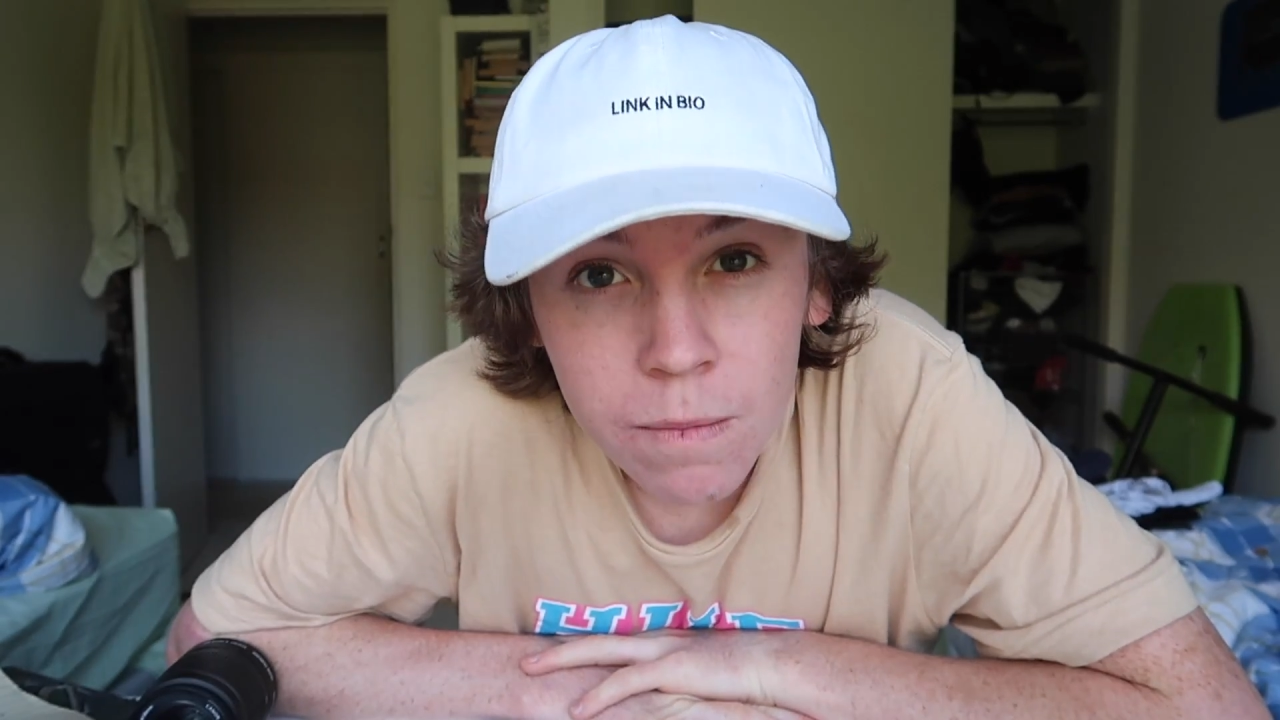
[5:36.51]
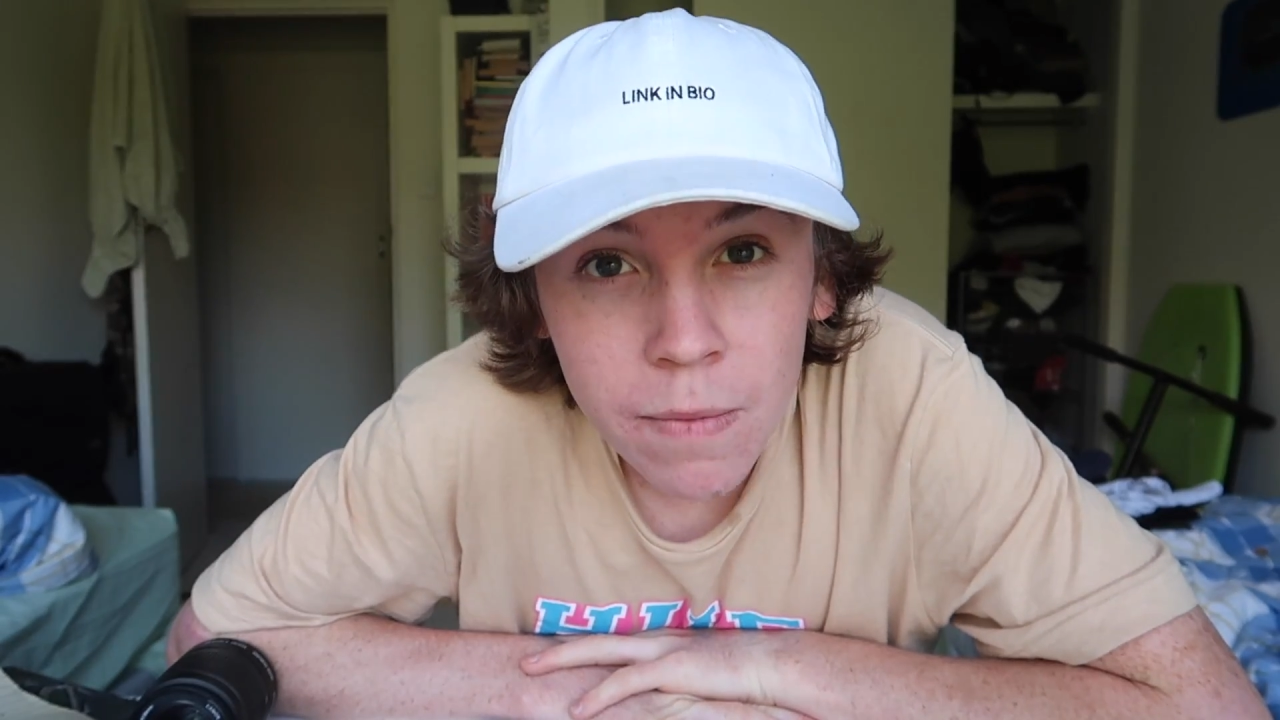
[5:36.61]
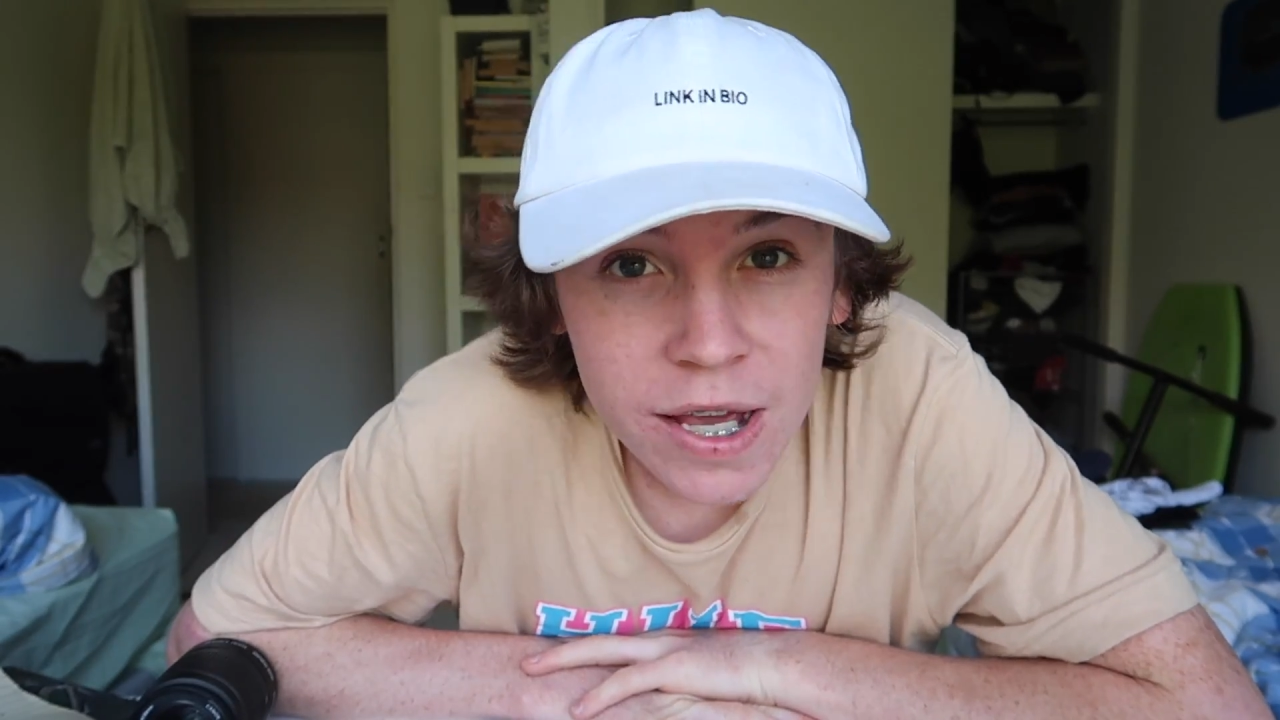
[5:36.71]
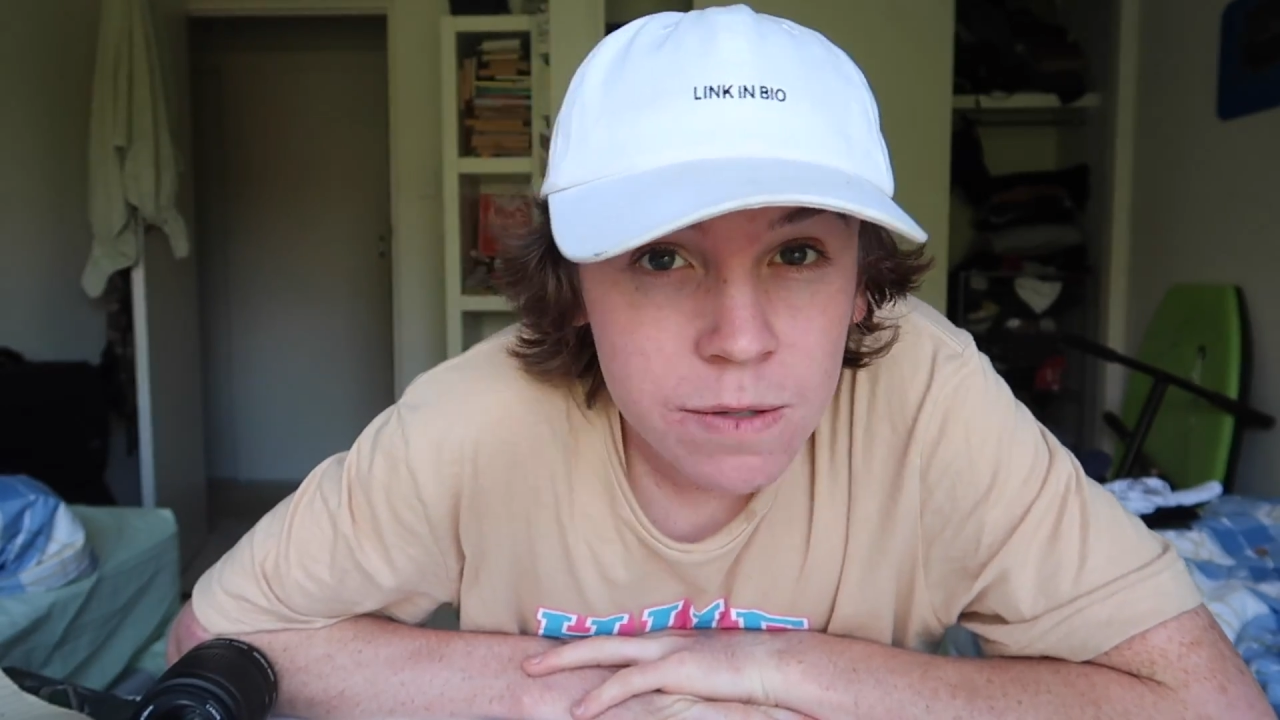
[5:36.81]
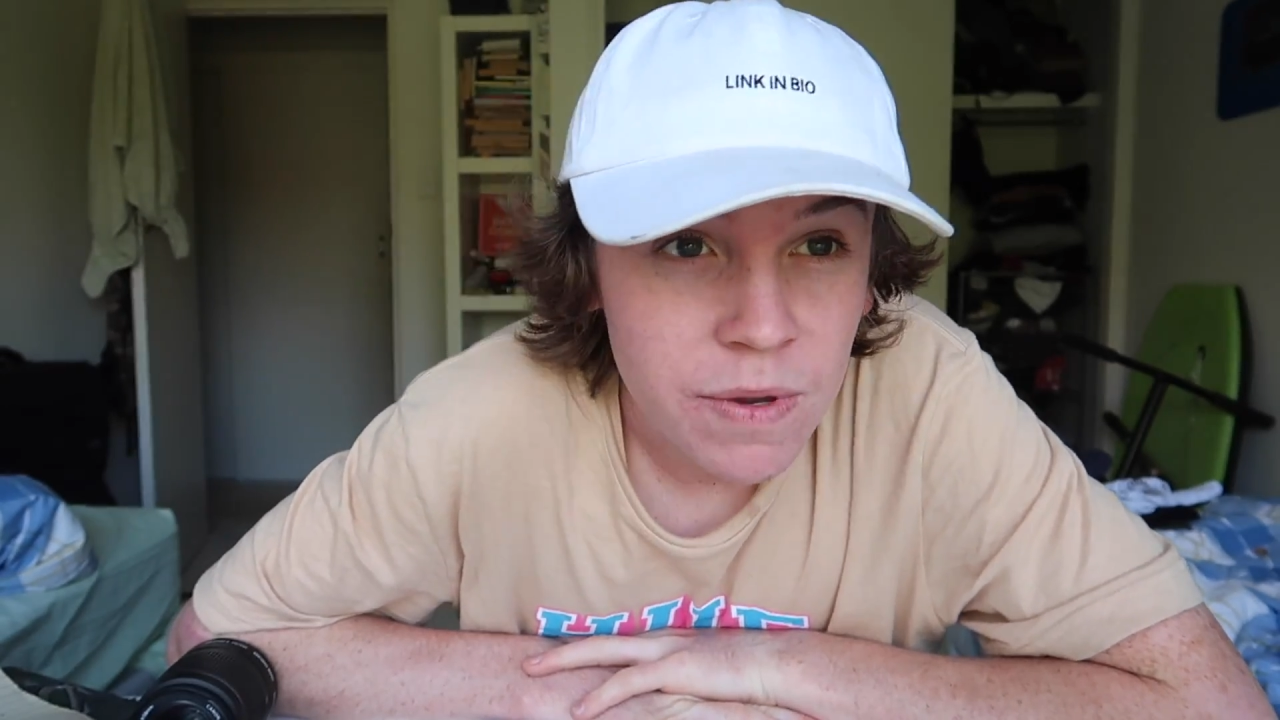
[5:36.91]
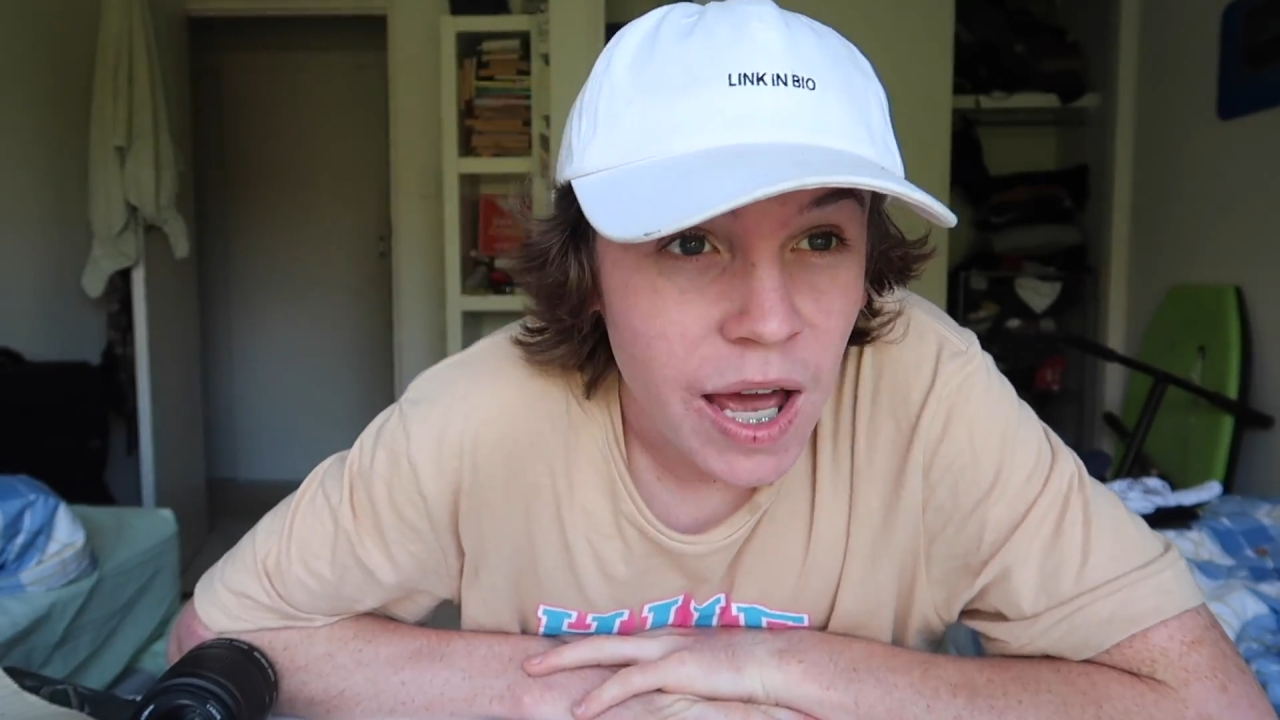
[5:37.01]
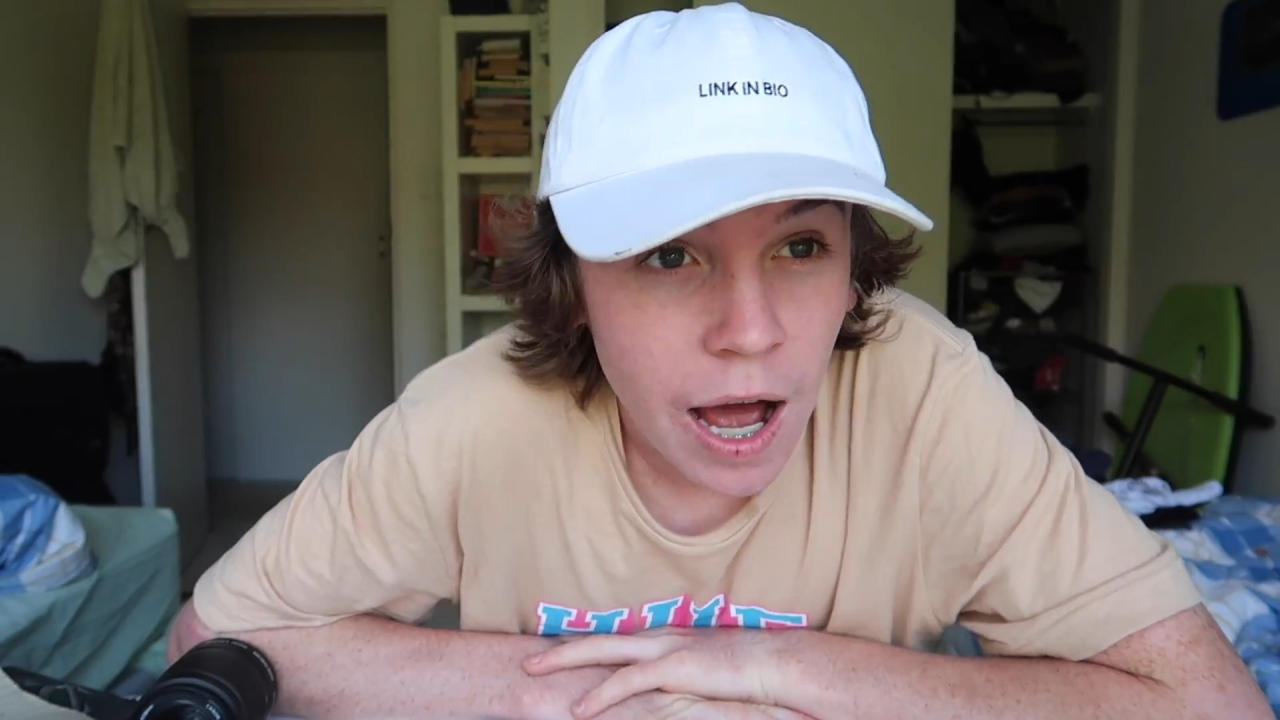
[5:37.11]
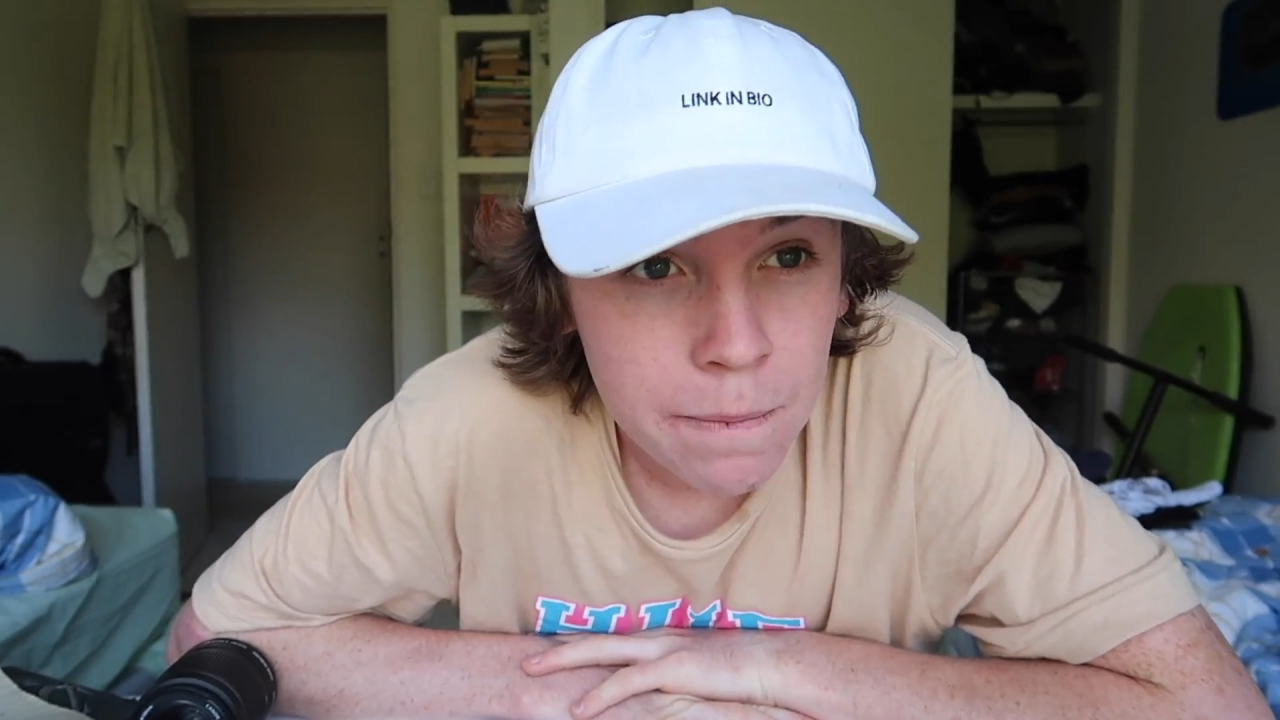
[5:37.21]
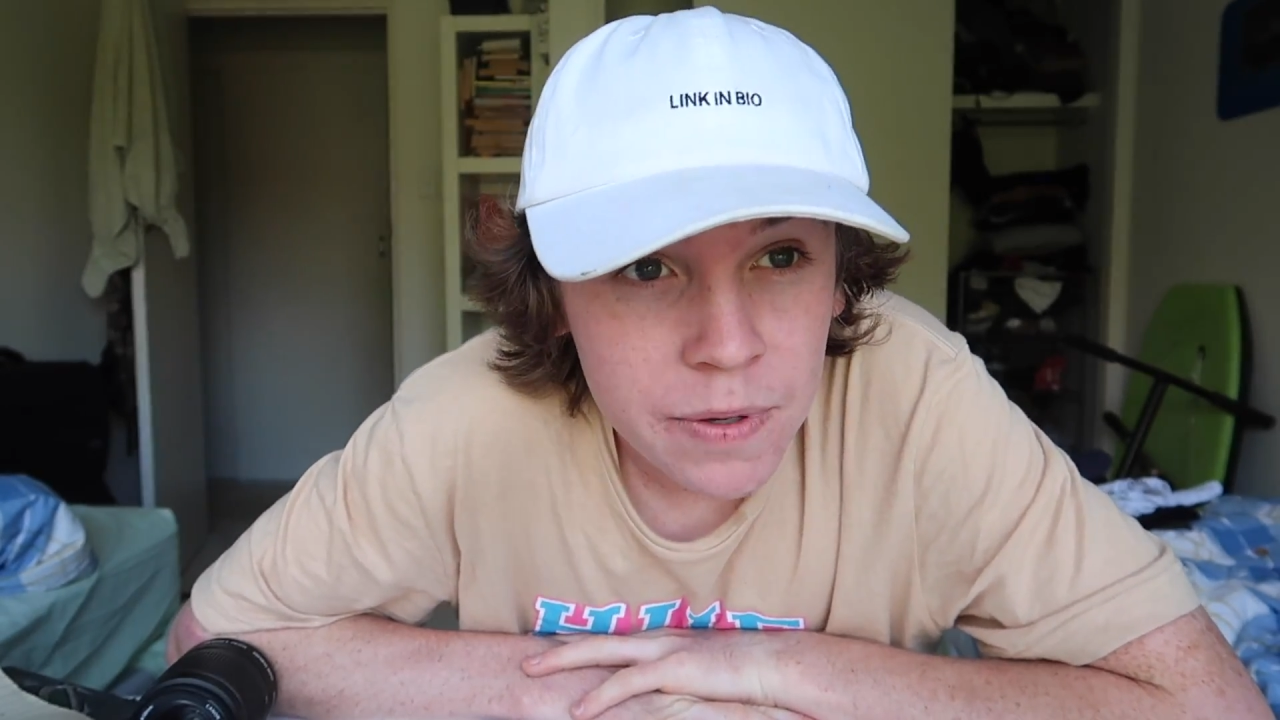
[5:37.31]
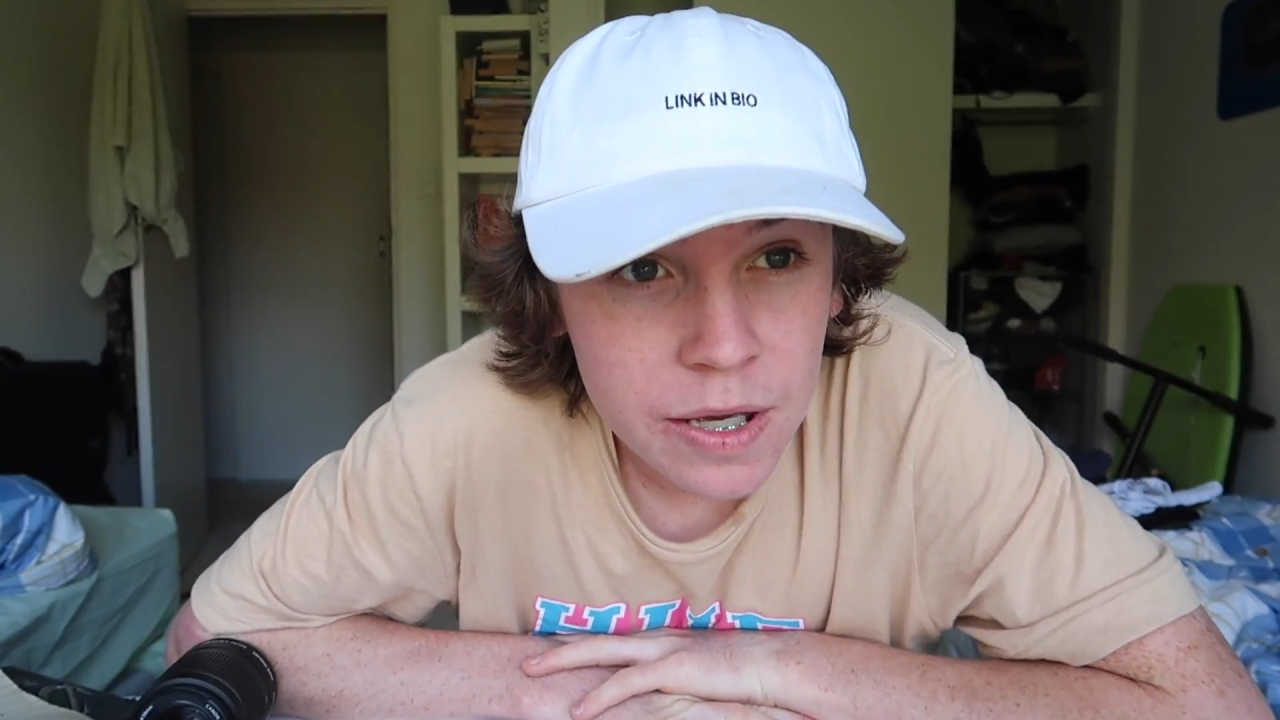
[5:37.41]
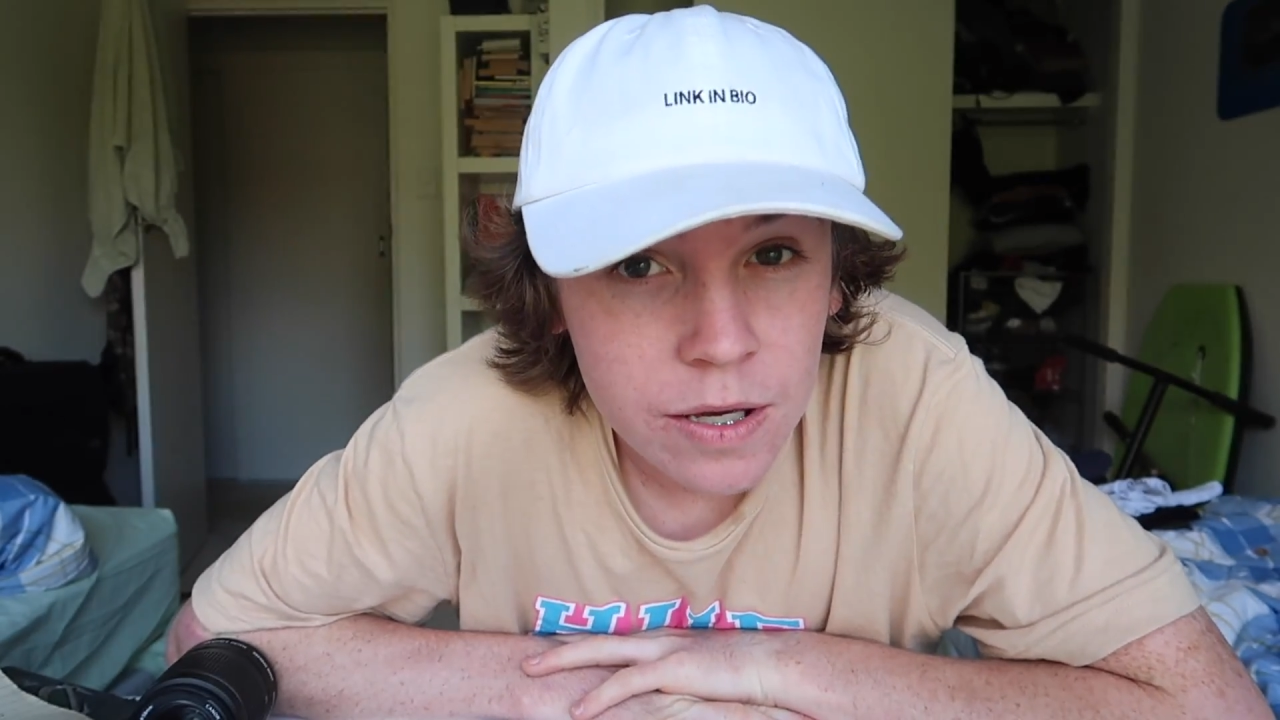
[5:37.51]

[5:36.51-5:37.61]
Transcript: makes me happy,